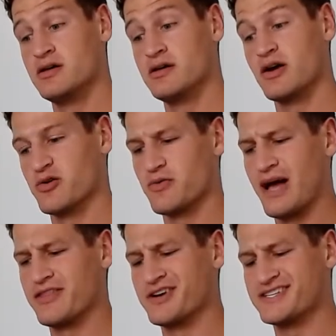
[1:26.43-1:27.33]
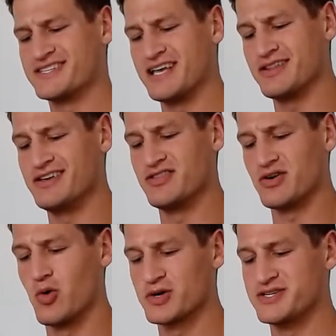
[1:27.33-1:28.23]
or rather excel in the
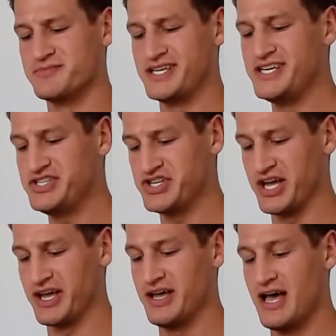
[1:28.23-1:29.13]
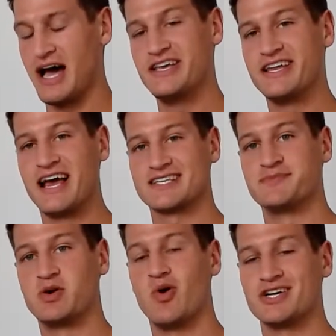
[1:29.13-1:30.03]
course I'm teaching, how you can ask
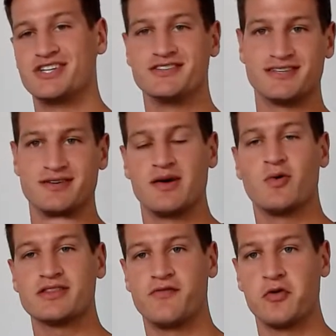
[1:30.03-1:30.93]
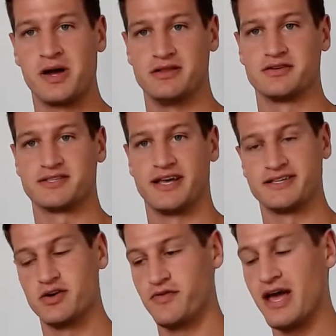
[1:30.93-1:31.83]
me questions, and what the format looks like.
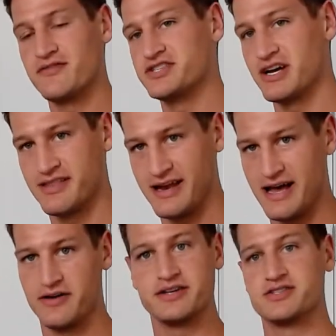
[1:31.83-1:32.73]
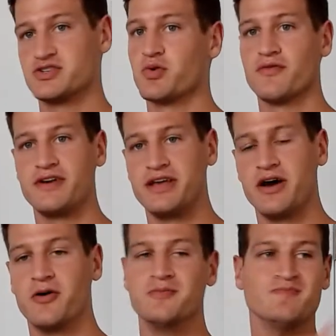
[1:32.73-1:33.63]
So if you haven't checked that out, it's a short
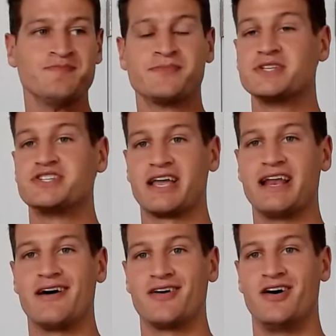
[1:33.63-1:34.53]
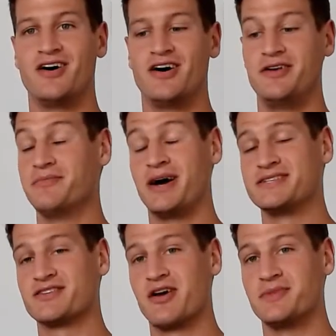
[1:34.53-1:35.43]
video. Check it out on my
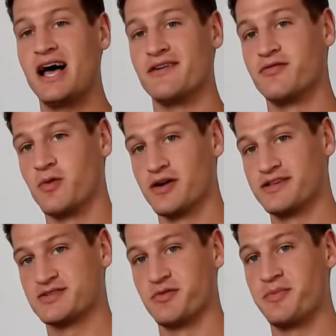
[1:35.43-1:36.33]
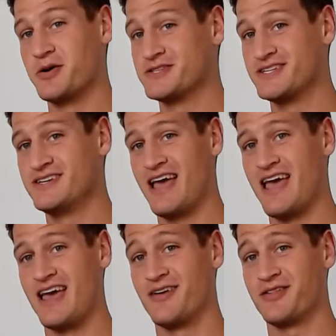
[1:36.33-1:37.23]
Instagram Live, where this will be posted,
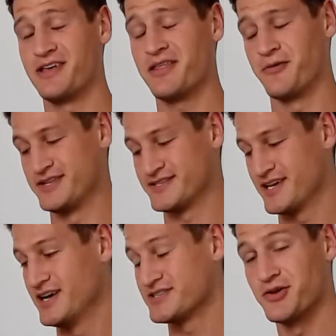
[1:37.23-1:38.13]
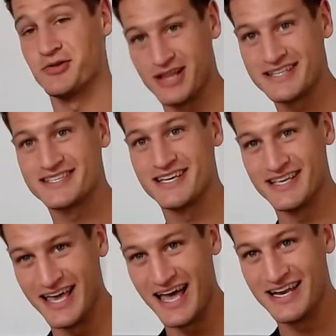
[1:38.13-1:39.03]
and all the other ones. So let's
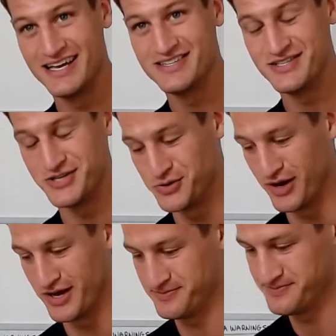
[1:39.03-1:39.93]
get to it.